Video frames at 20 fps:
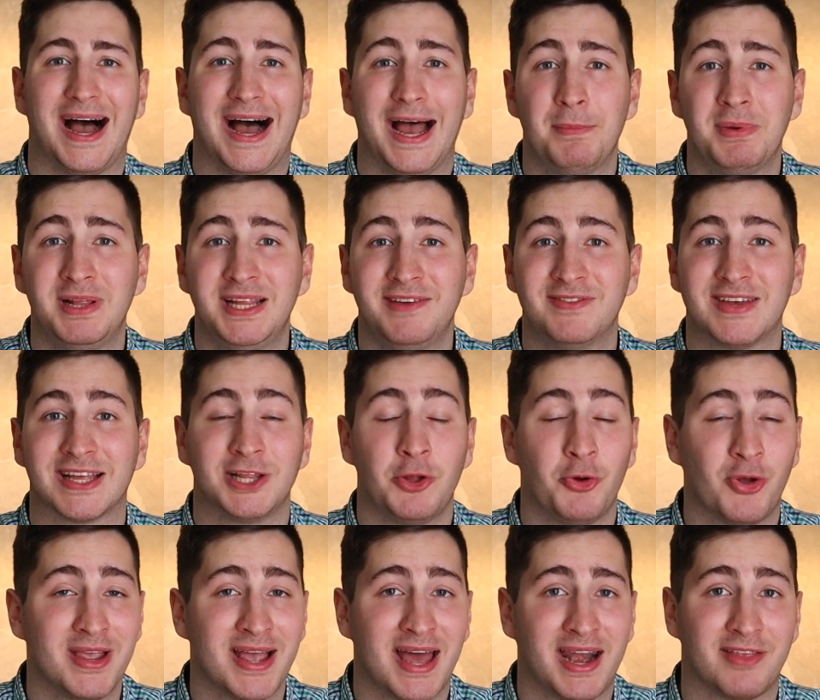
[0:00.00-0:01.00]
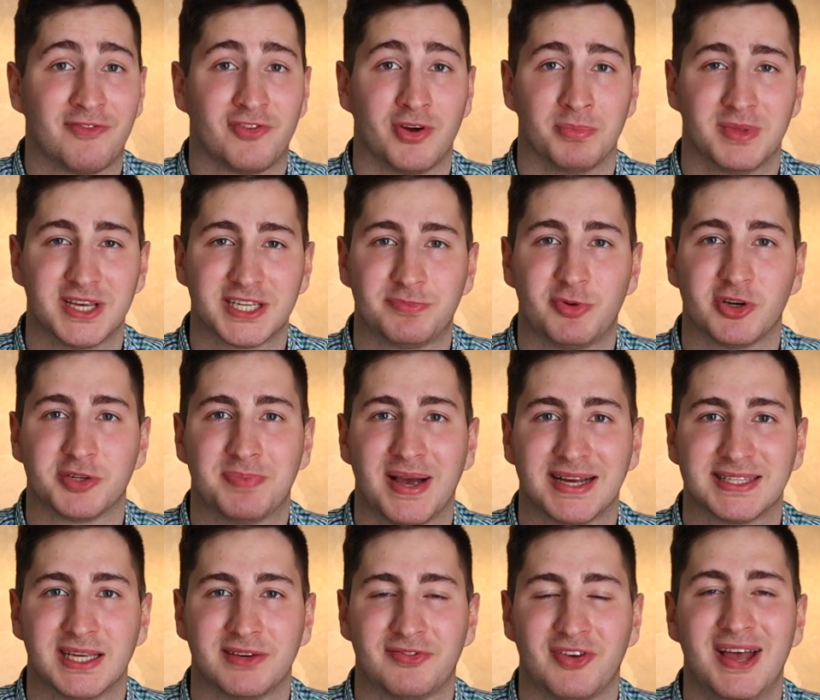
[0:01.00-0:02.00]
I believe that looking at it from this
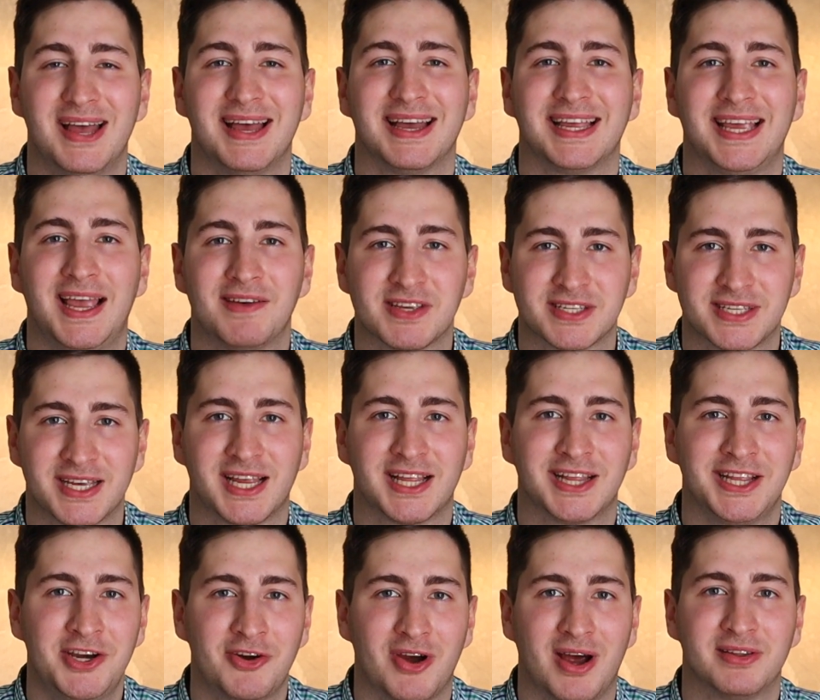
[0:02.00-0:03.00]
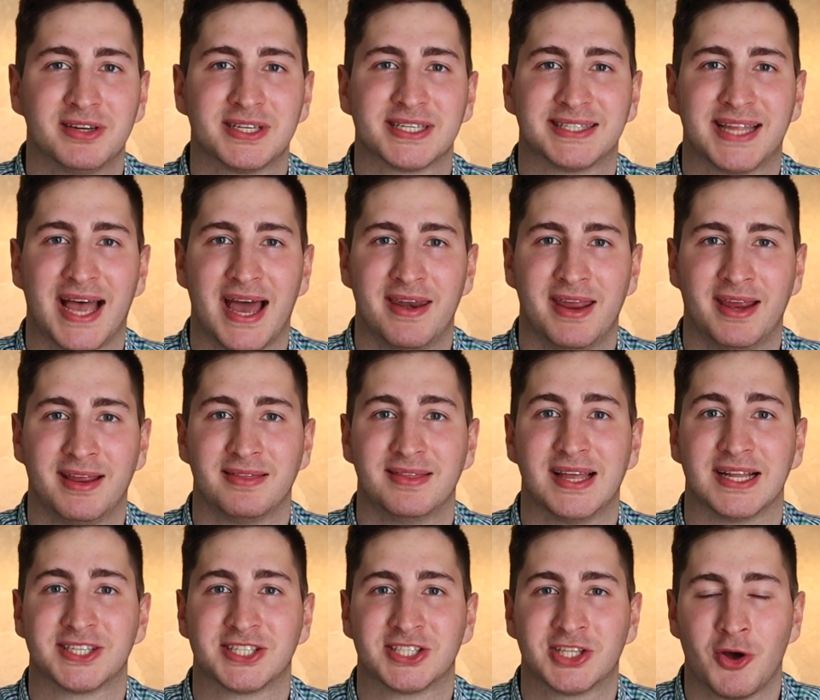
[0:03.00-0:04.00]
perspective gives us a clear understanding
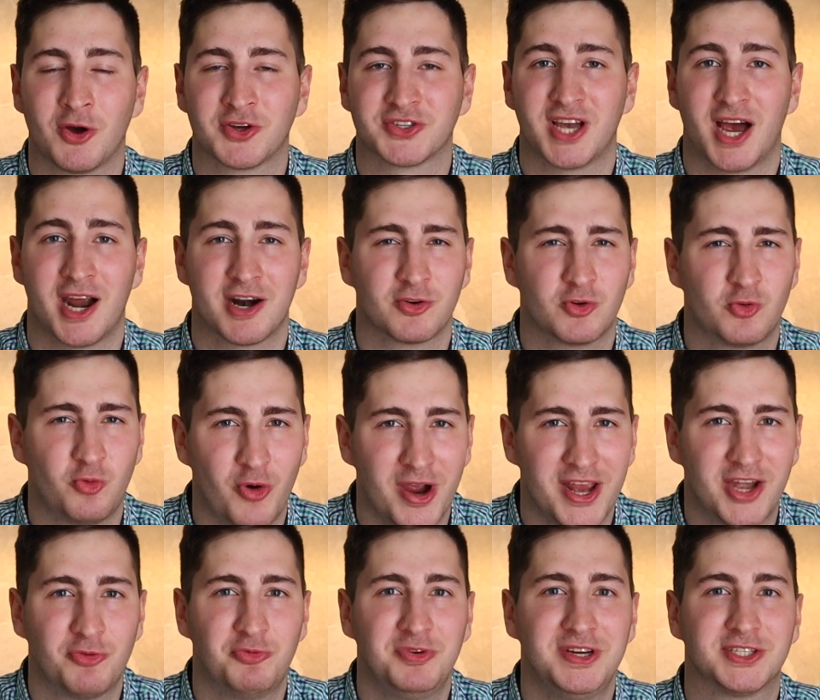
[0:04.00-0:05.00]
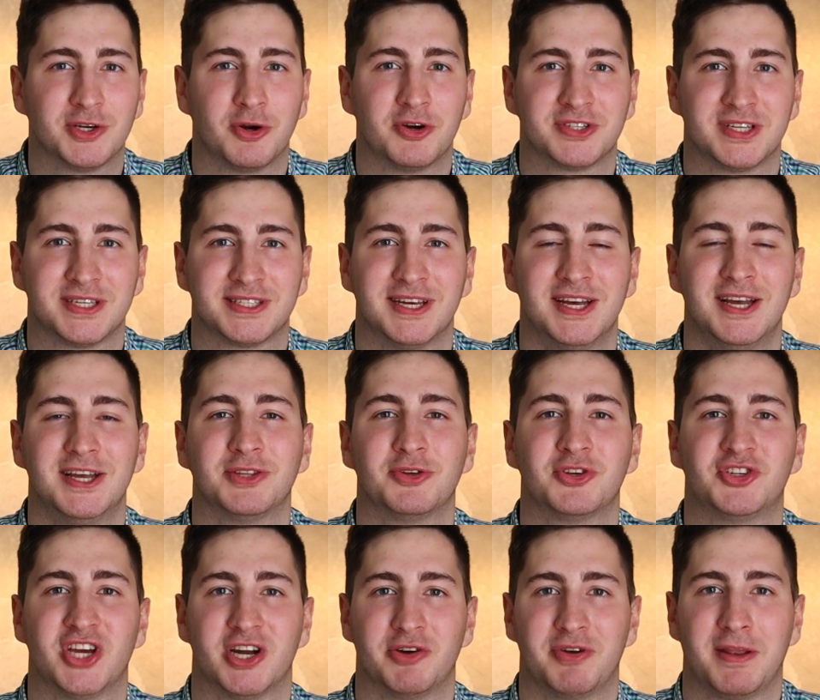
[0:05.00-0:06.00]
that stocks are great resources
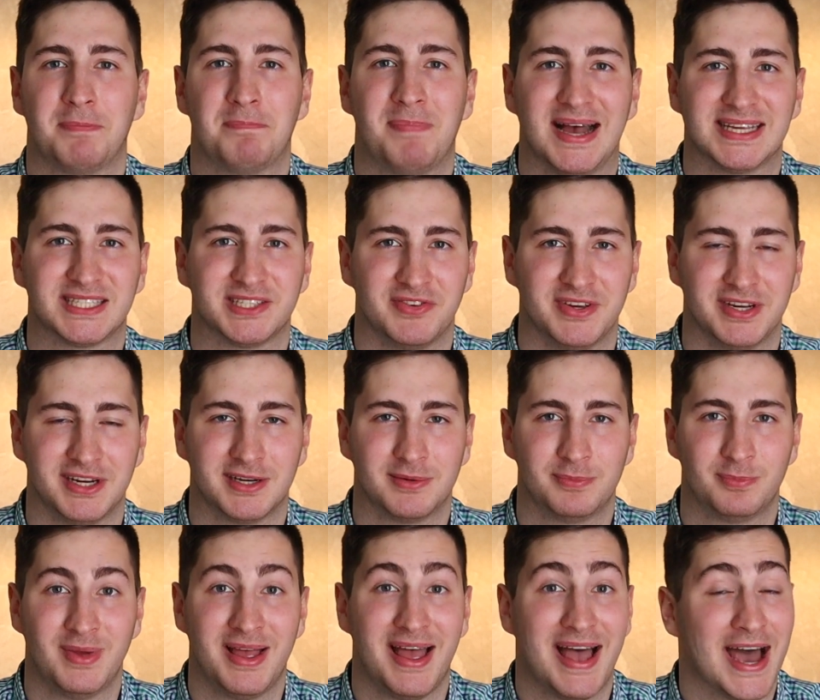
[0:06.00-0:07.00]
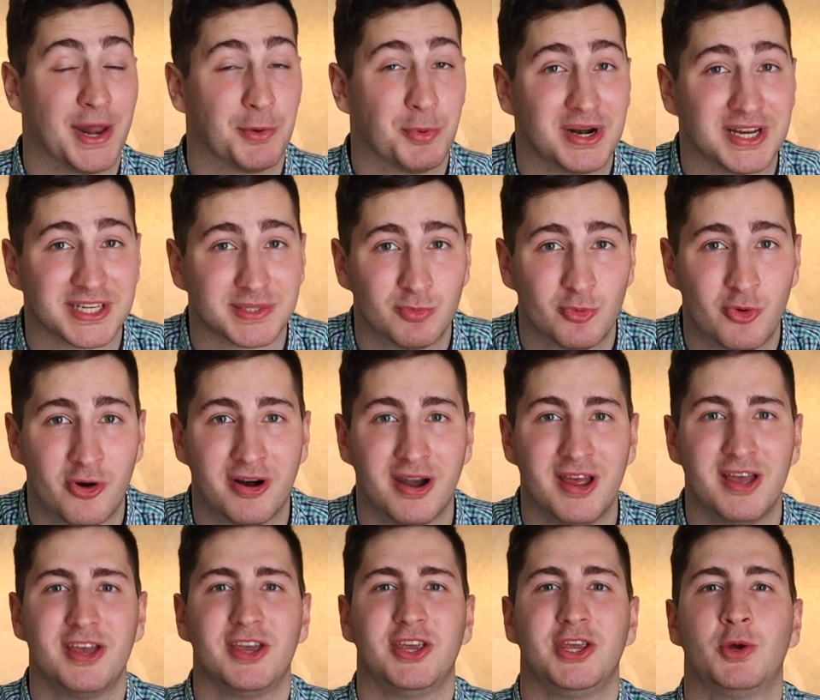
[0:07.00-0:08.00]
to generate passive income. And what is
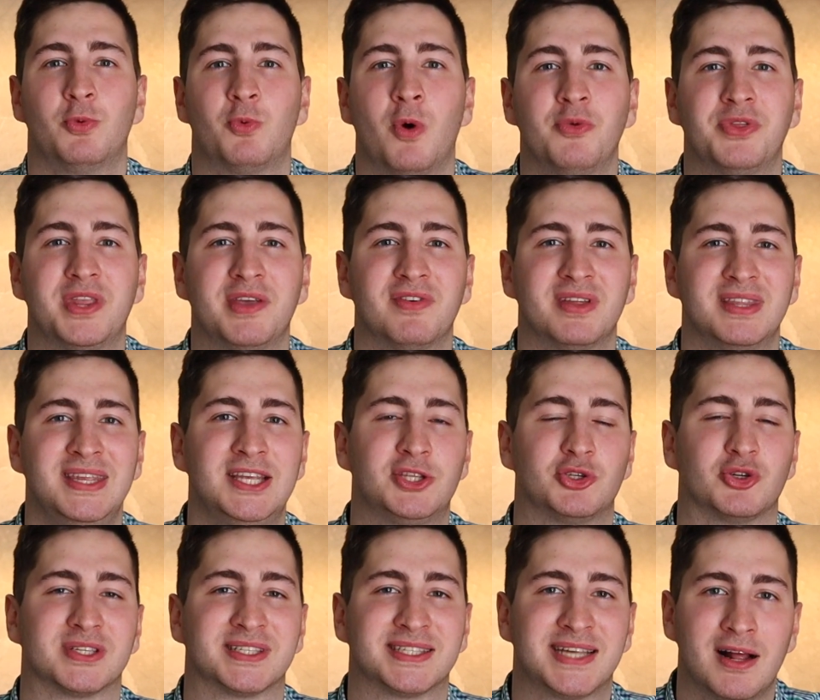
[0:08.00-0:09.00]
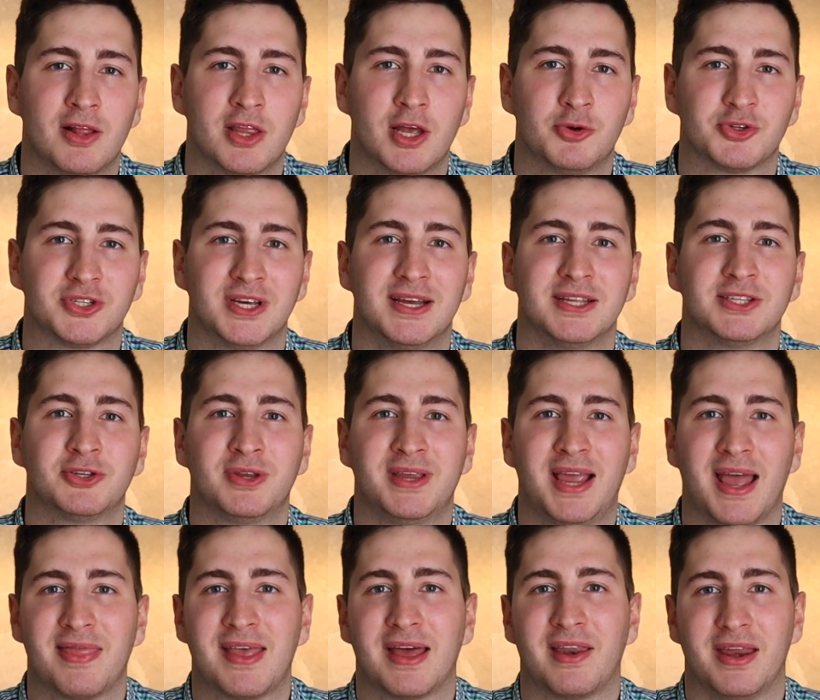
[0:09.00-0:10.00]
more, you won't even need to sell those to
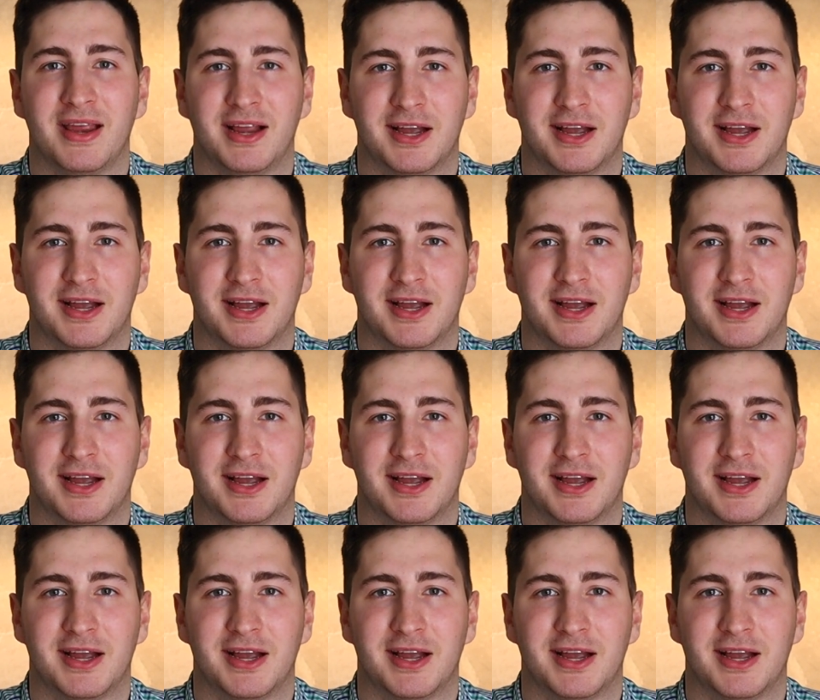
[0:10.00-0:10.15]
get that